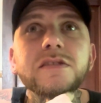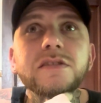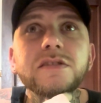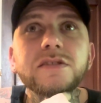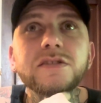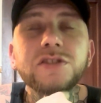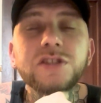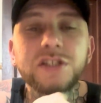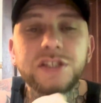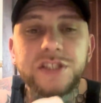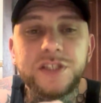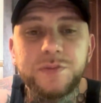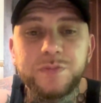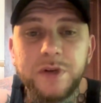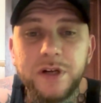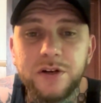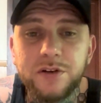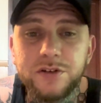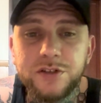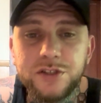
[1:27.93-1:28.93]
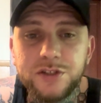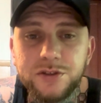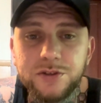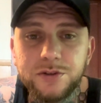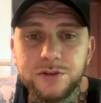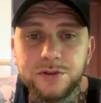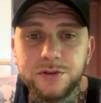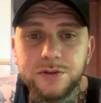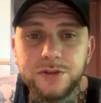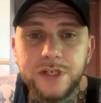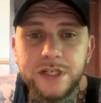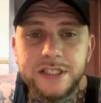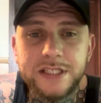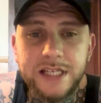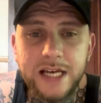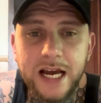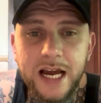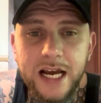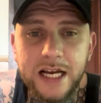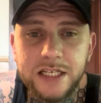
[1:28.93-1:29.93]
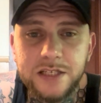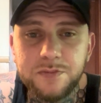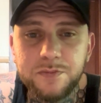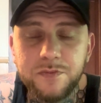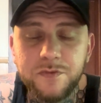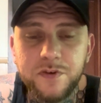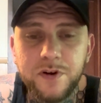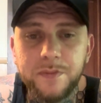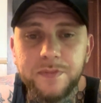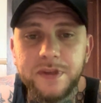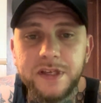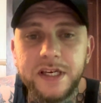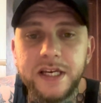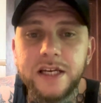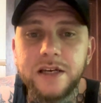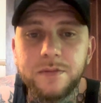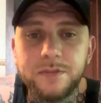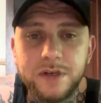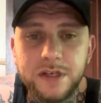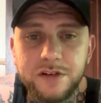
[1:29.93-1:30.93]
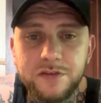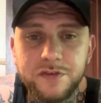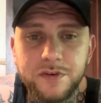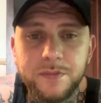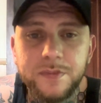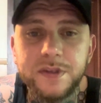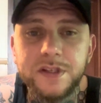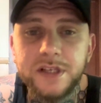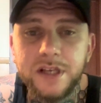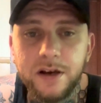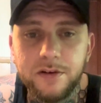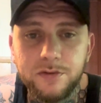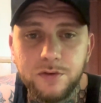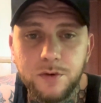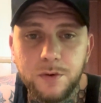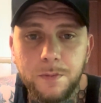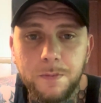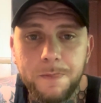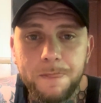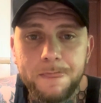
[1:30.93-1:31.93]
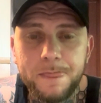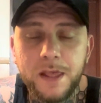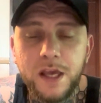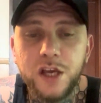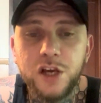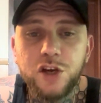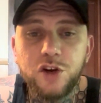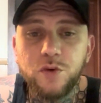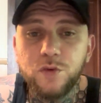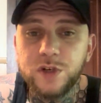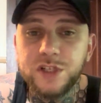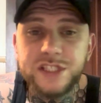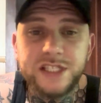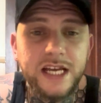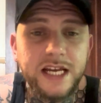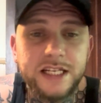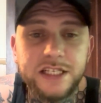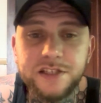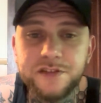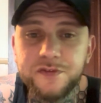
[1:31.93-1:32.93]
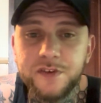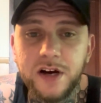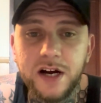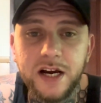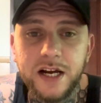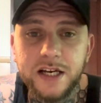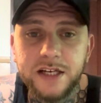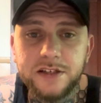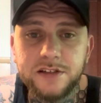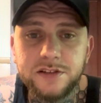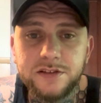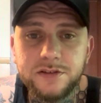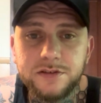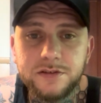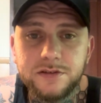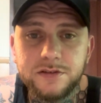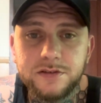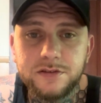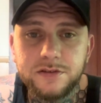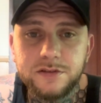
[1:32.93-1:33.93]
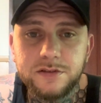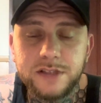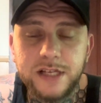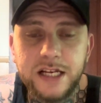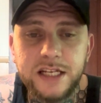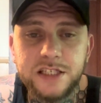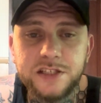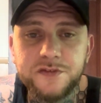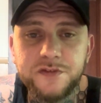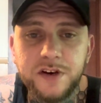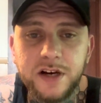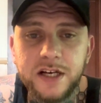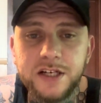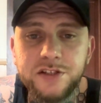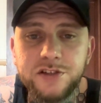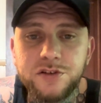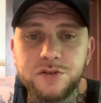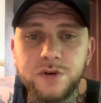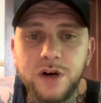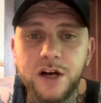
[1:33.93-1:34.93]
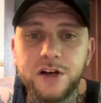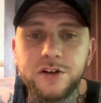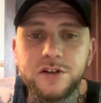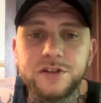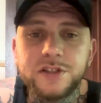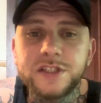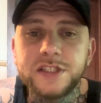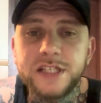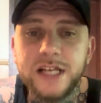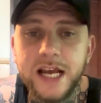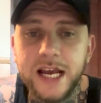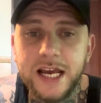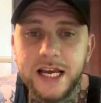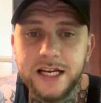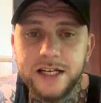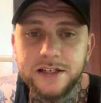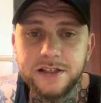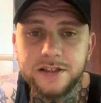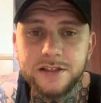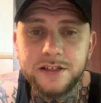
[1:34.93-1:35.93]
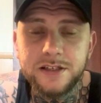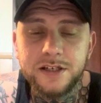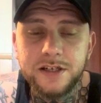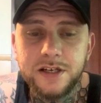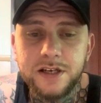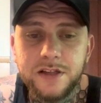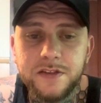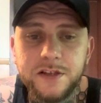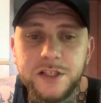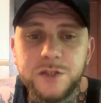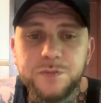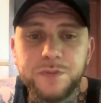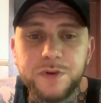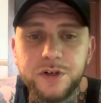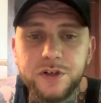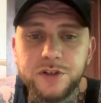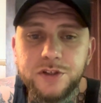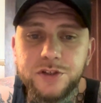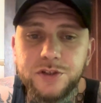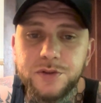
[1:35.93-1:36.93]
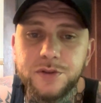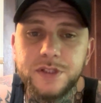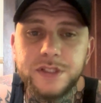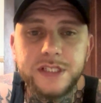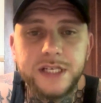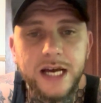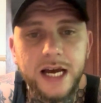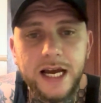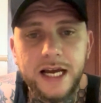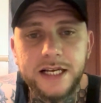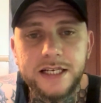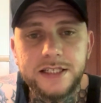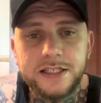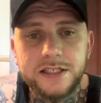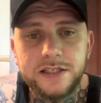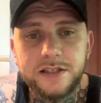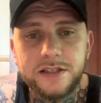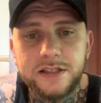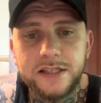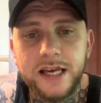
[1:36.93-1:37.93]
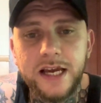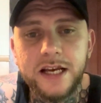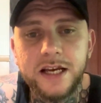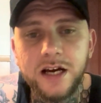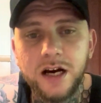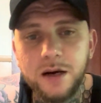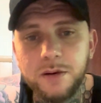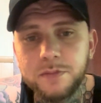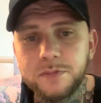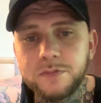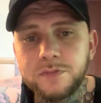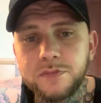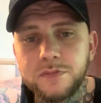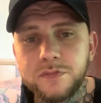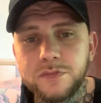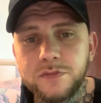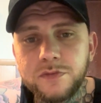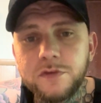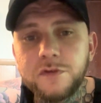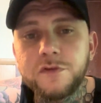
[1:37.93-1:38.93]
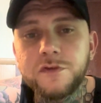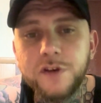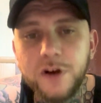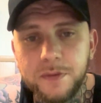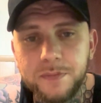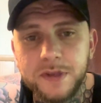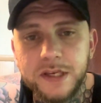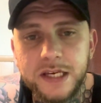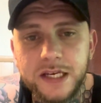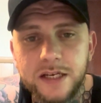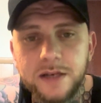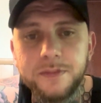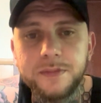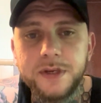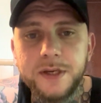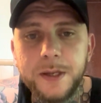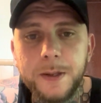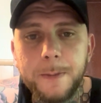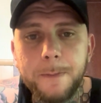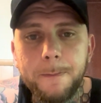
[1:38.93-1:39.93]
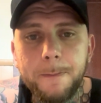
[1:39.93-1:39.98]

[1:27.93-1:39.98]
Just spiritual attacks from the enemy, from the devil, which that is fine. That is fine to understand the spiritual attacks that come from the enemy.